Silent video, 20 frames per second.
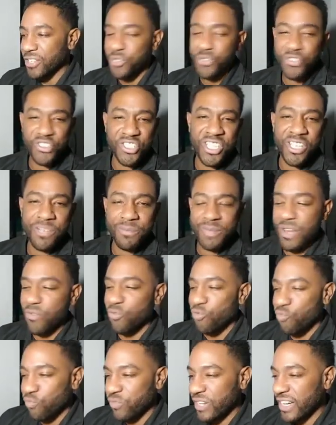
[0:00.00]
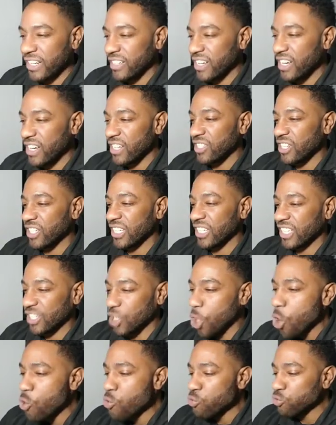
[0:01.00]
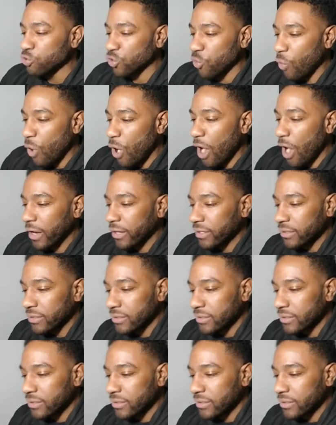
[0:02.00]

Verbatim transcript: You see them, they they they they're goon squad.